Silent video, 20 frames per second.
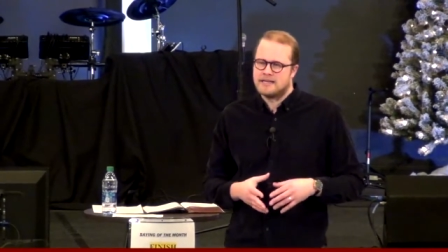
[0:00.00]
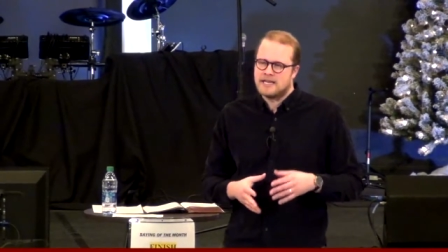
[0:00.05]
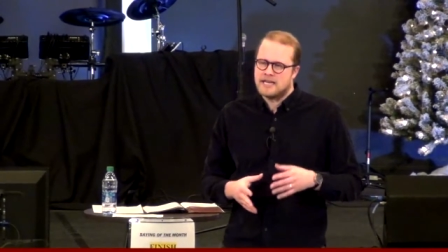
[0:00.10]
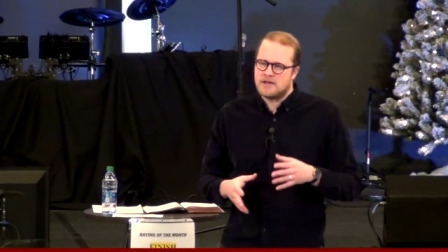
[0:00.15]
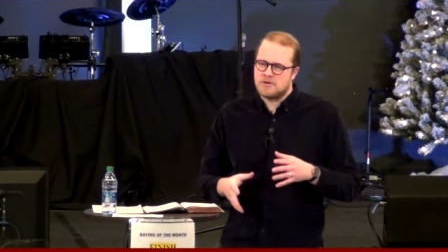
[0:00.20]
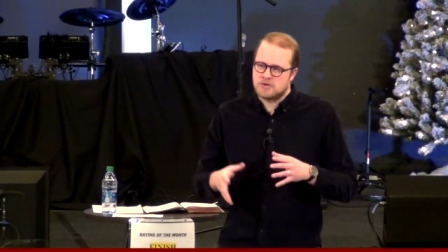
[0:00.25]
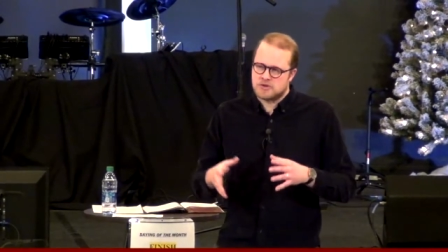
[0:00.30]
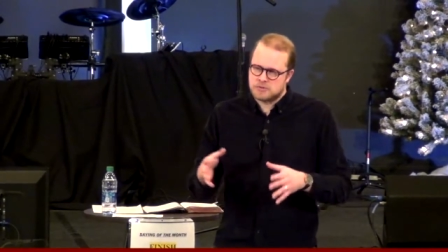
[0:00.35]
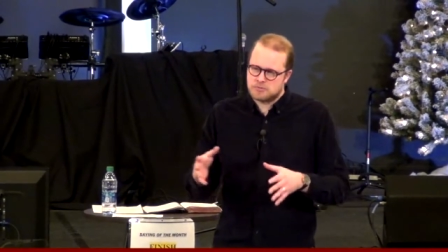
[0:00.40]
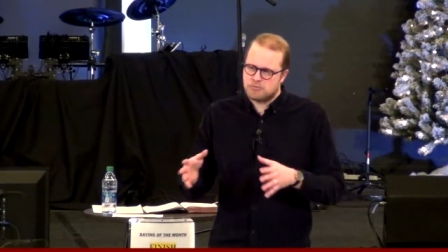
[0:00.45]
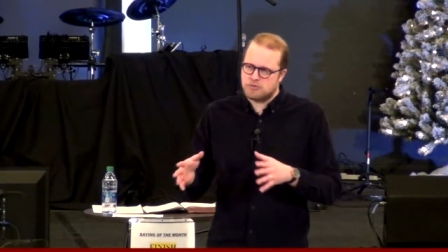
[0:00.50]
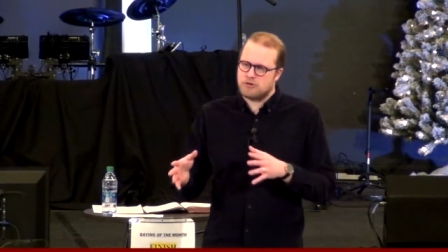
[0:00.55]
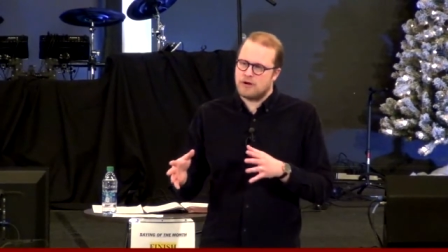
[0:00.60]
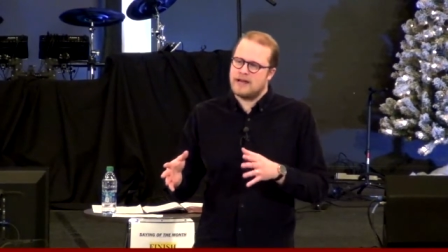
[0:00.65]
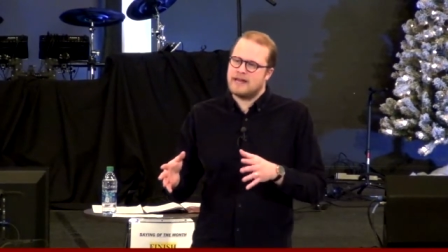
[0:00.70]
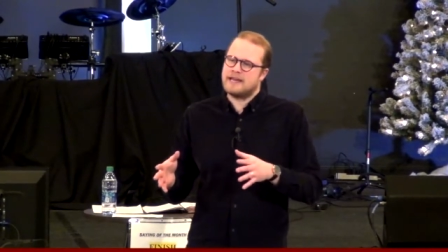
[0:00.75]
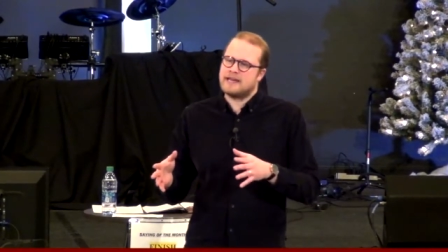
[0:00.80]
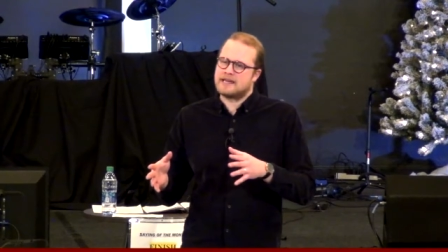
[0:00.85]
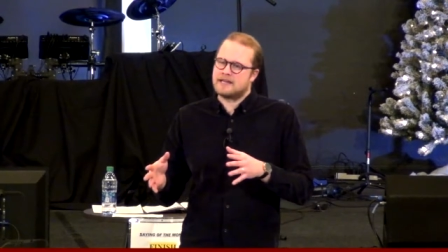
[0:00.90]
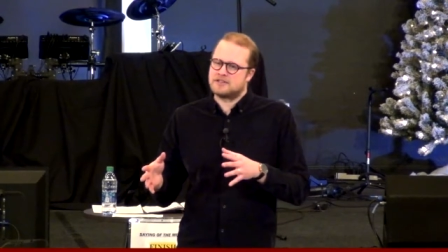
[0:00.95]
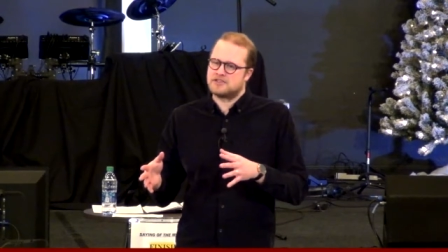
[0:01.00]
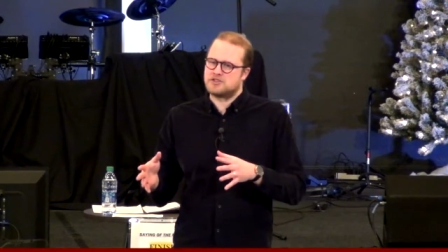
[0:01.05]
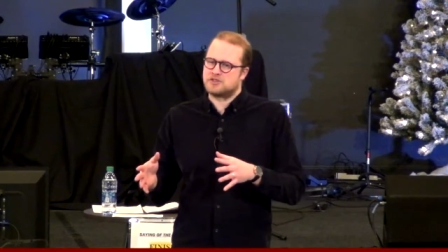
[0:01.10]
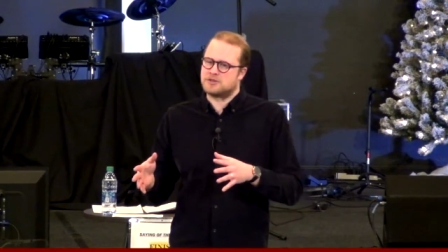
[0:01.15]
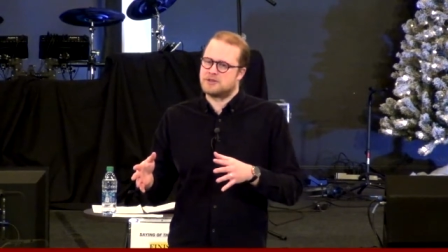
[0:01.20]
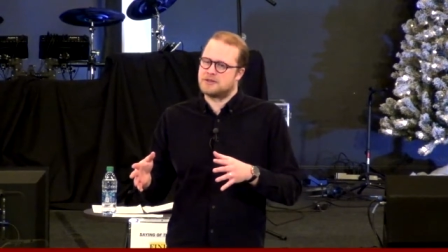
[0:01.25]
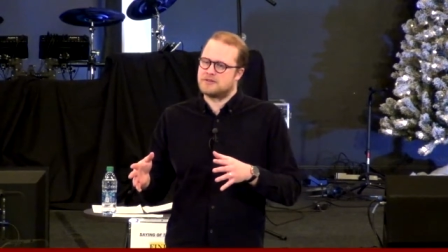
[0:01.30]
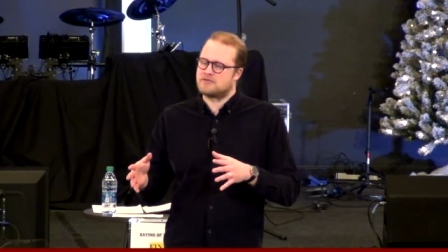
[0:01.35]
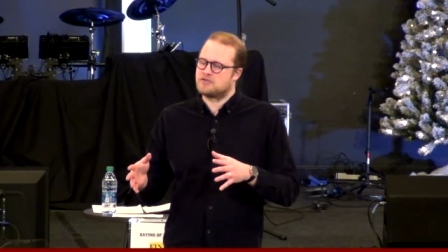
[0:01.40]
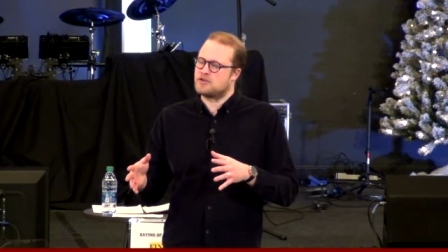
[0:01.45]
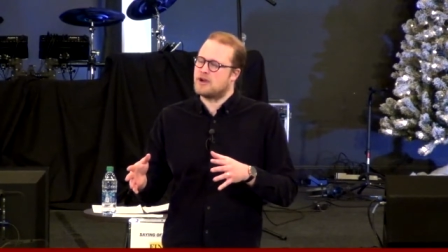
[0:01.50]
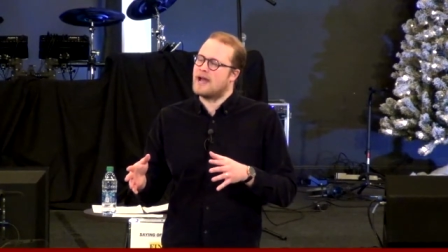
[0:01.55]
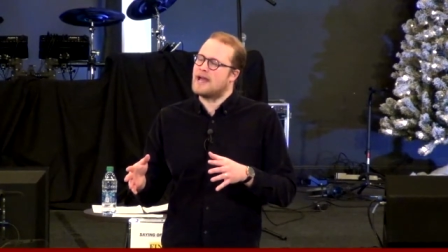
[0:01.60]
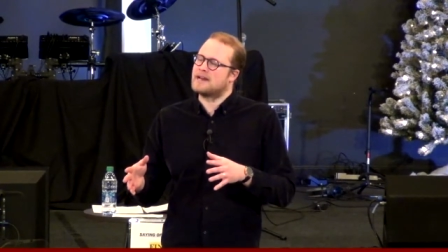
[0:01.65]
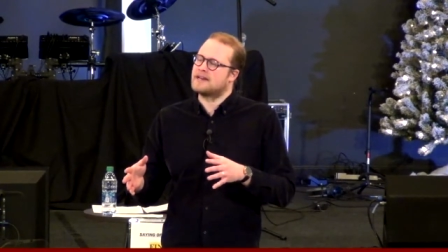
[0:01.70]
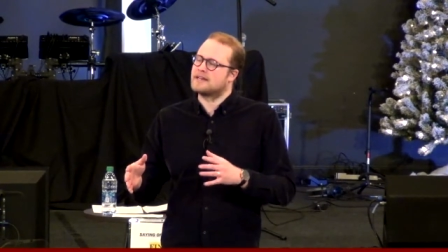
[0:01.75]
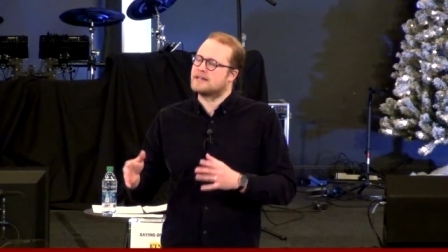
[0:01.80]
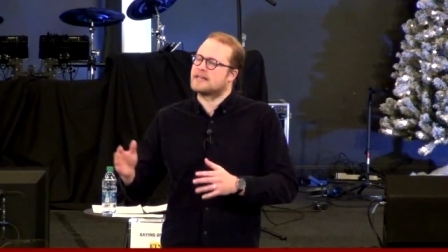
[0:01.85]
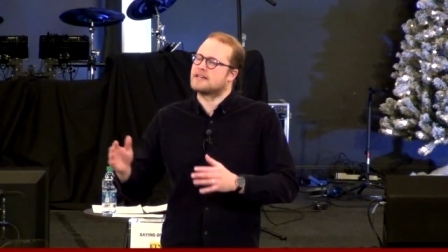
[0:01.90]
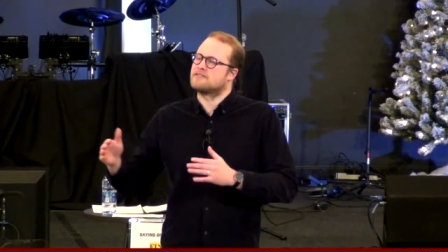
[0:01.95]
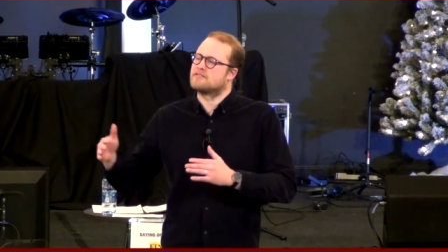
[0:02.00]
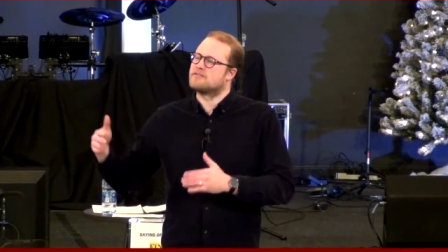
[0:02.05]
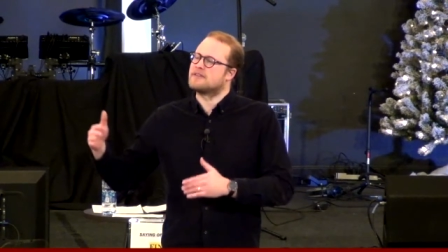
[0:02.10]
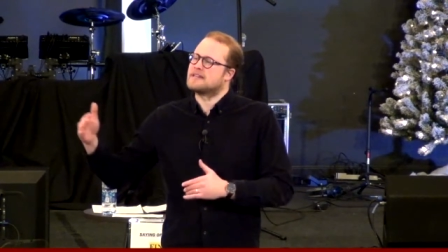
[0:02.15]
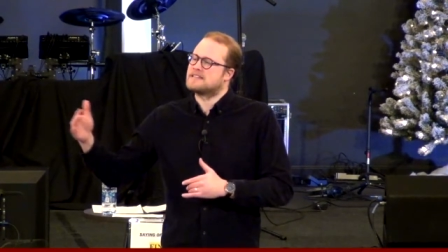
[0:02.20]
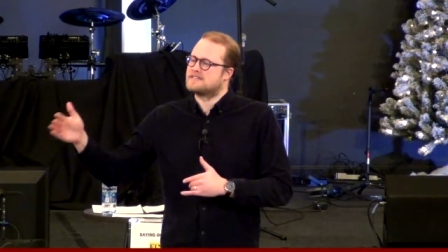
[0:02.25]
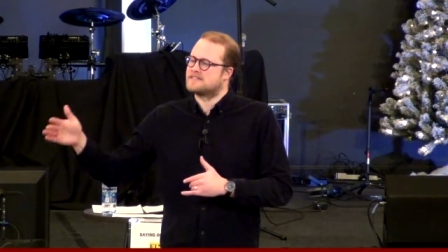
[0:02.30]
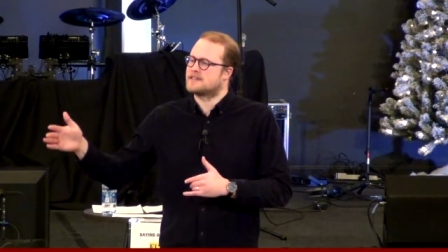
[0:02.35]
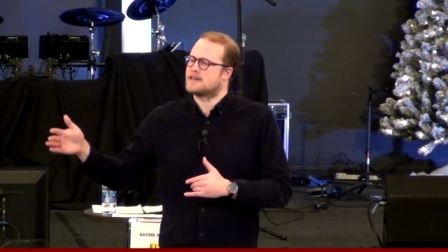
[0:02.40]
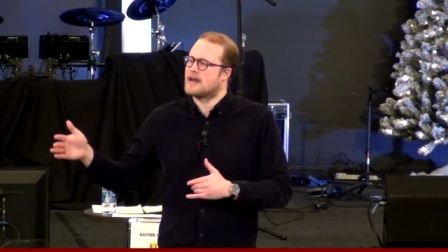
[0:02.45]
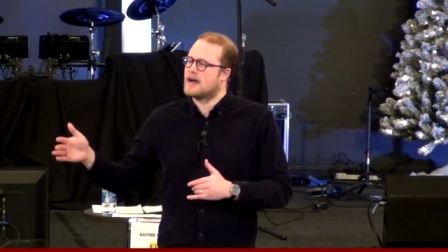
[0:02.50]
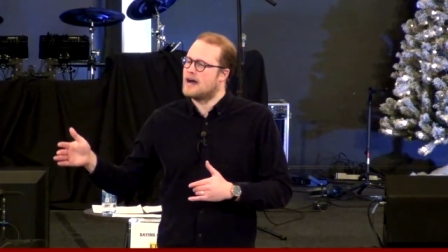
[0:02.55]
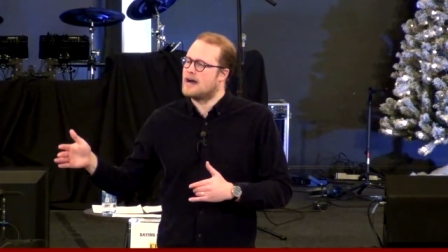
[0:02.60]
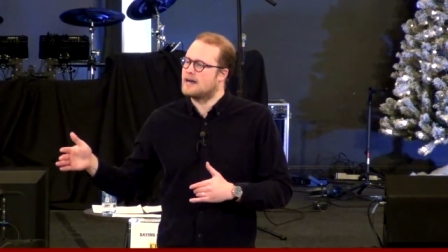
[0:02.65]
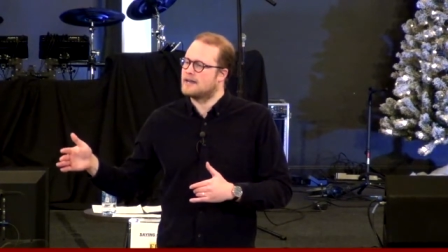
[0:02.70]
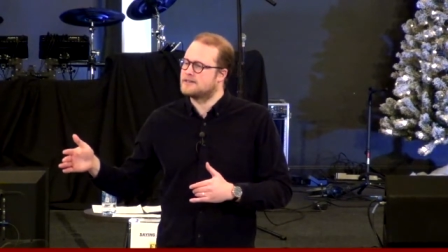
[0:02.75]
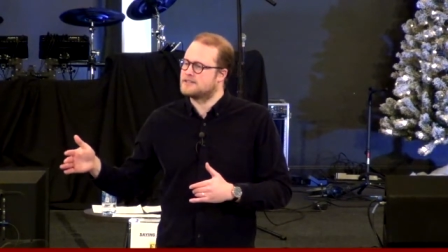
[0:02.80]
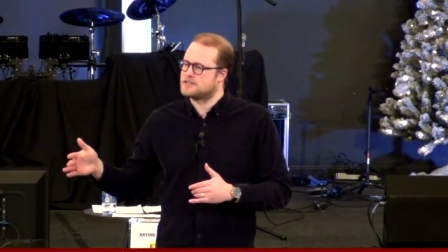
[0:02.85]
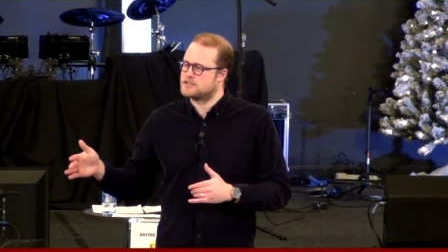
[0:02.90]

he was praying and sort of trying to convince god